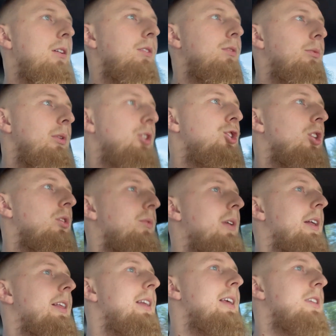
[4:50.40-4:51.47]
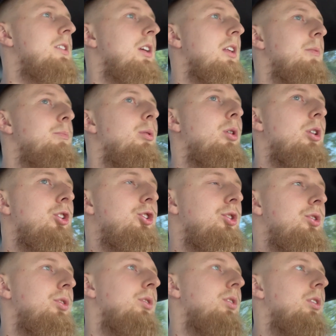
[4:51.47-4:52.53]
we shouldn't really necessarily
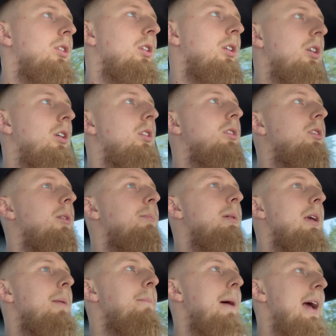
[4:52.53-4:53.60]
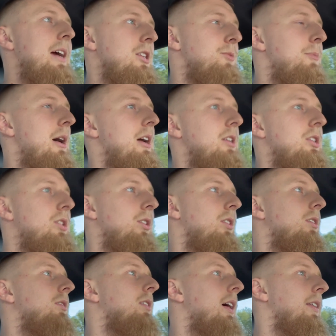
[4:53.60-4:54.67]
push to be a mass
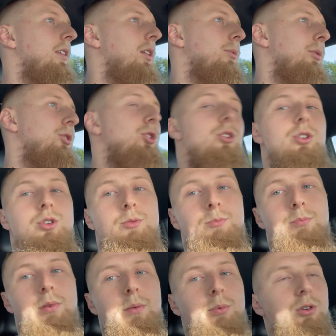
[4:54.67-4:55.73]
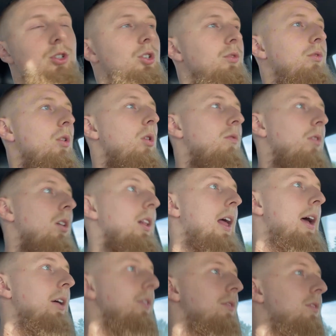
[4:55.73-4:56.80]
monster. I think we should just be pushing for overall
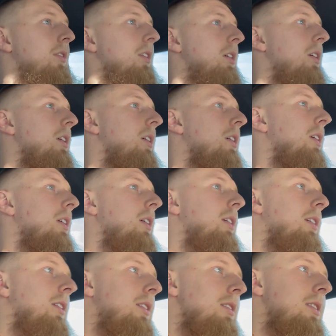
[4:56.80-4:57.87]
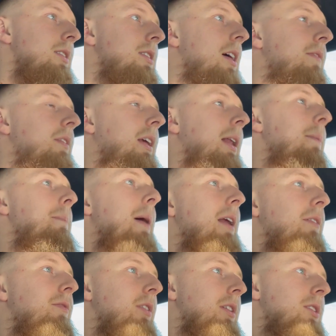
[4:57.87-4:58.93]
health. because it's definitely going to
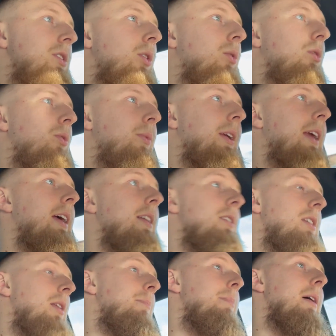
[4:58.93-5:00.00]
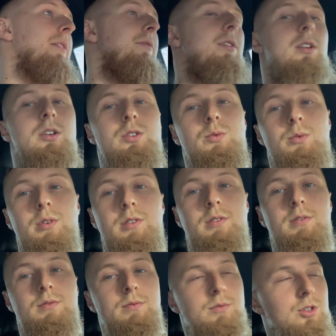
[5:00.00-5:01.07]
benefit us the older we get. It's going to benefit us
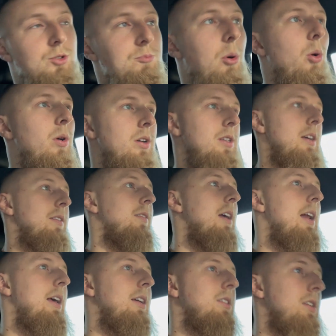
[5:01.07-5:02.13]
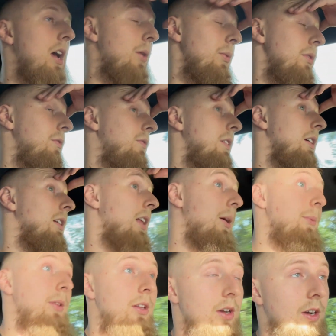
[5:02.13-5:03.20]
with sports, athletics, how we feel, how
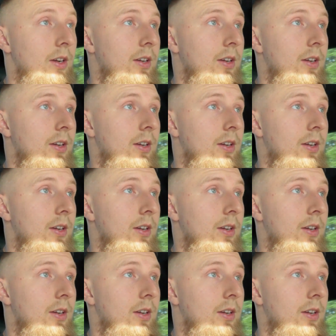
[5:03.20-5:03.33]
we look,